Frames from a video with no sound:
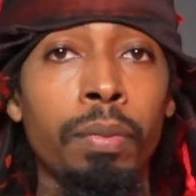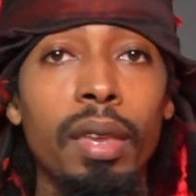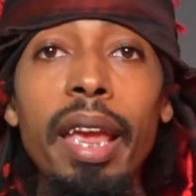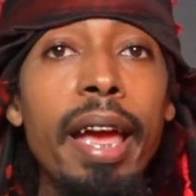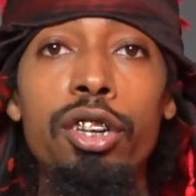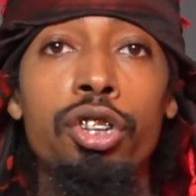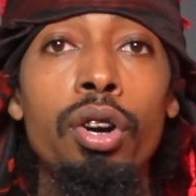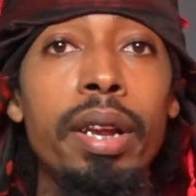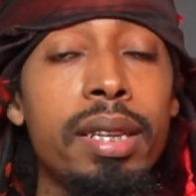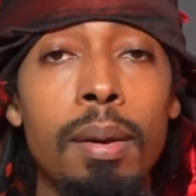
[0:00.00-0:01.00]
Yeah,
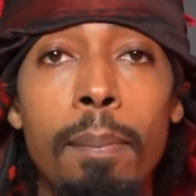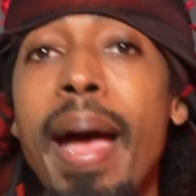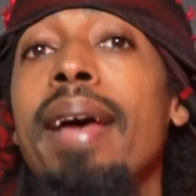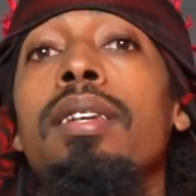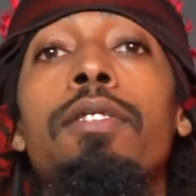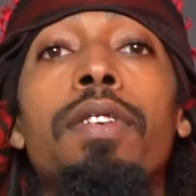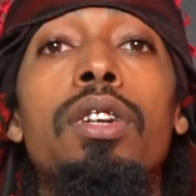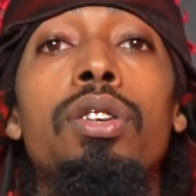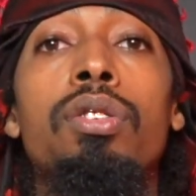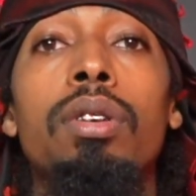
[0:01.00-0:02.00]
sure, that's a massive
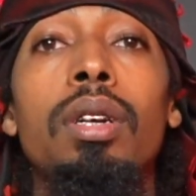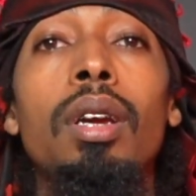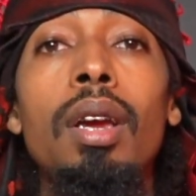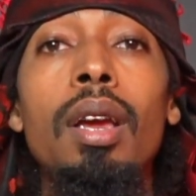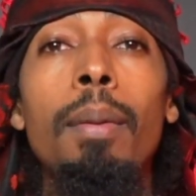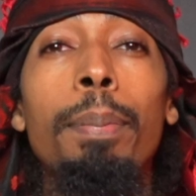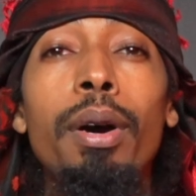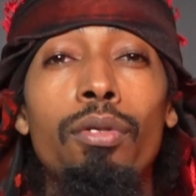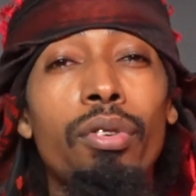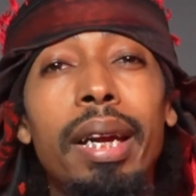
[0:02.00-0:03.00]
industry,
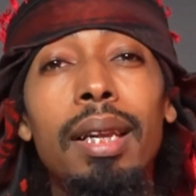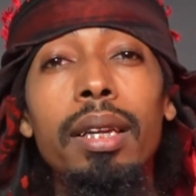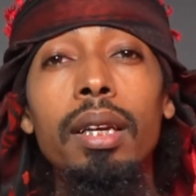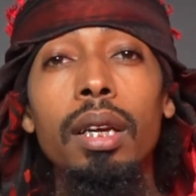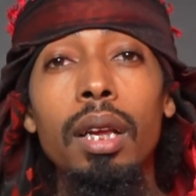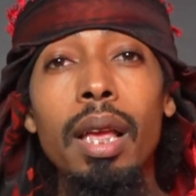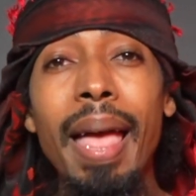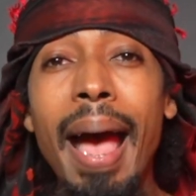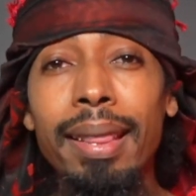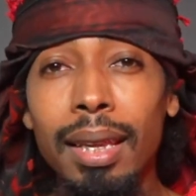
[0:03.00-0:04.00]
but really,
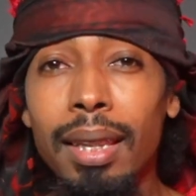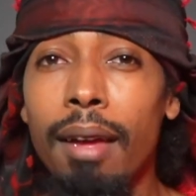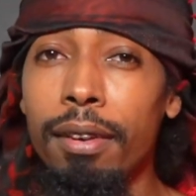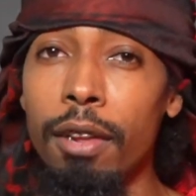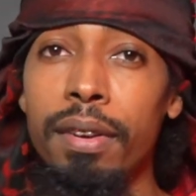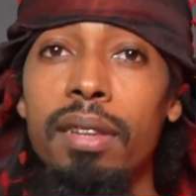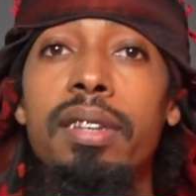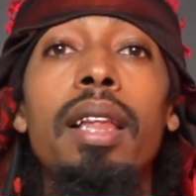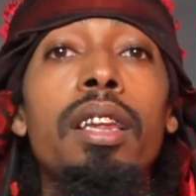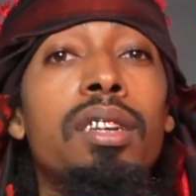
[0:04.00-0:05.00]
at the level of
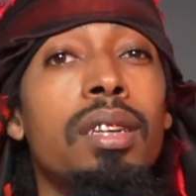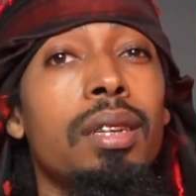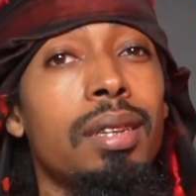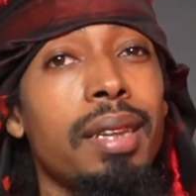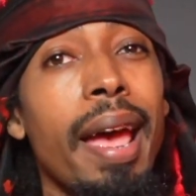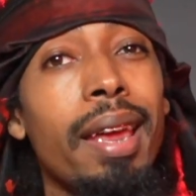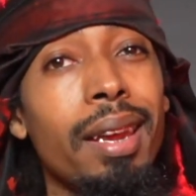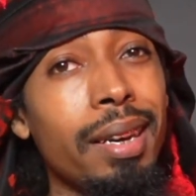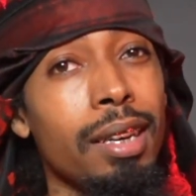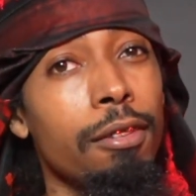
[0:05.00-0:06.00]
intelligence that
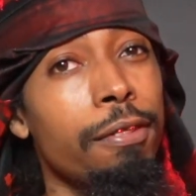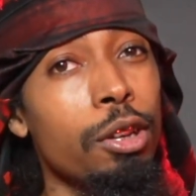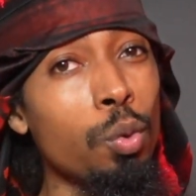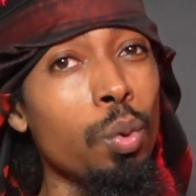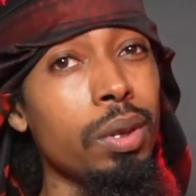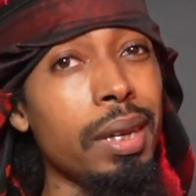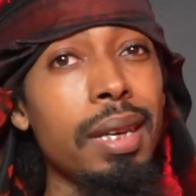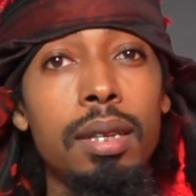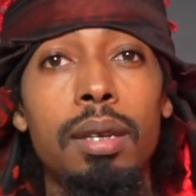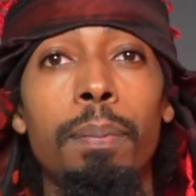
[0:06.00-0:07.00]
an individual
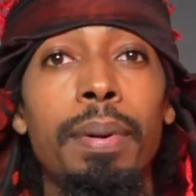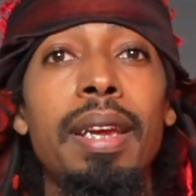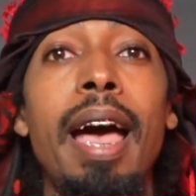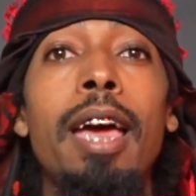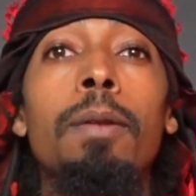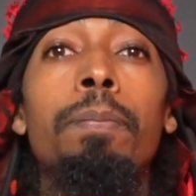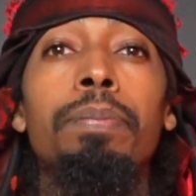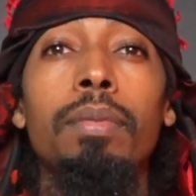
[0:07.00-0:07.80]
needs to be at,